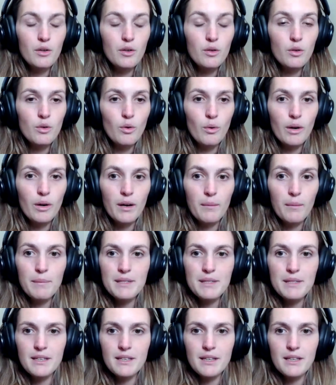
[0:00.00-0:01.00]
your
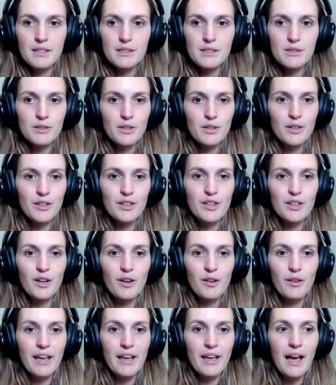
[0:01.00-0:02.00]
business, or,
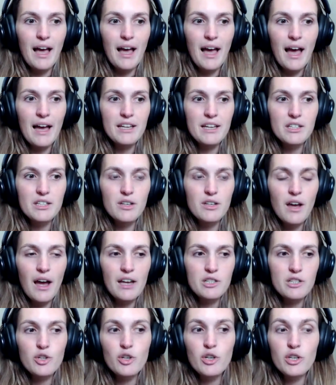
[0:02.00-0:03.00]
like I
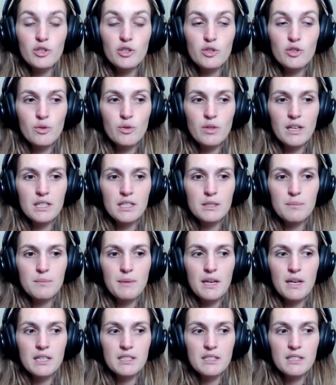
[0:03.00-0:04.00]
shouldn't do this
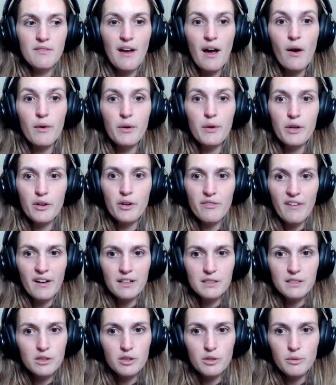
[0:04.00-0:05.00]
because of how it could
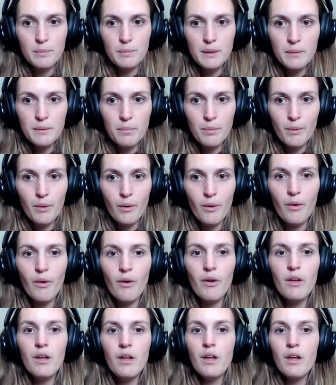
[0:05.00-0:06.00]
affect other
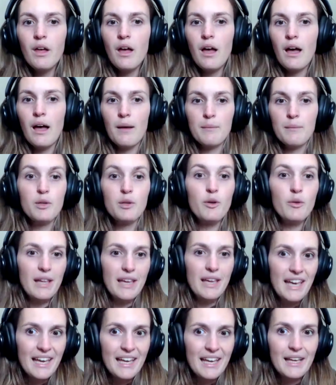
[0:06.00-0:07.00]
people.
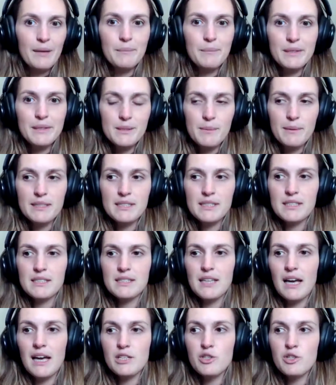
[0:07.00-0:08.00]
Like him, his business.
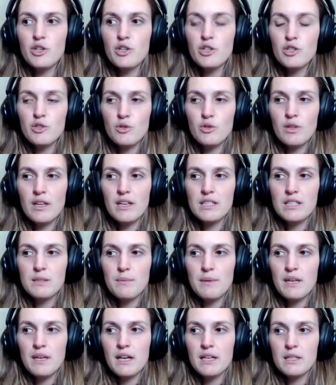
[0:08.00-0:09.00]
I shouldn't do this
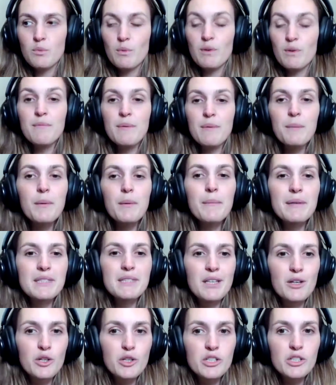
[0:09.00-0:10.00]
because what if people
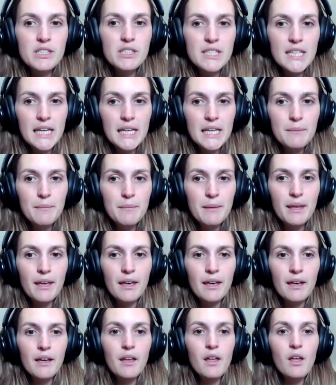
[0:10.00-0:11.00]
misunderstand
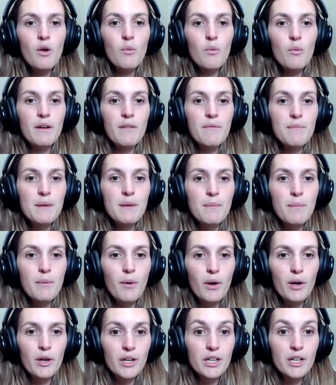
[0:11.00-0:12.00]
me? What if people
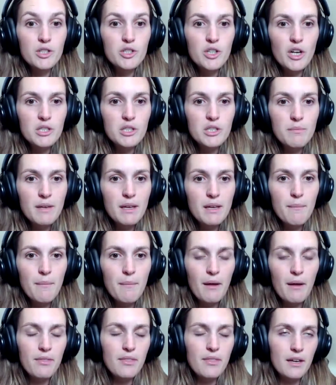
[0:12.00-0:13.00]
are going to judge me
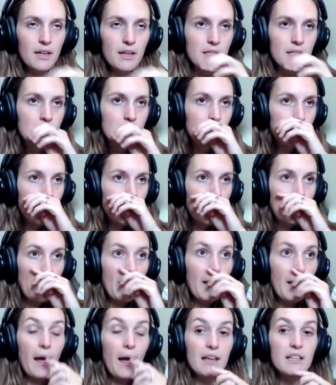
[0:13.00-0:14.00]
about this?
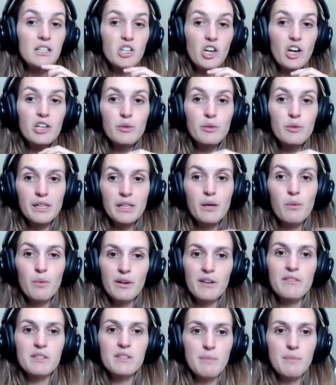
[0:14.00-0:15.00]
That I genuinely would
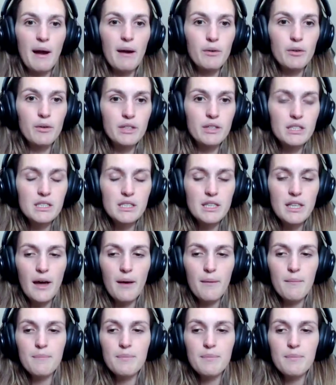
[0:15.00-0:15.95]
have spiraled into that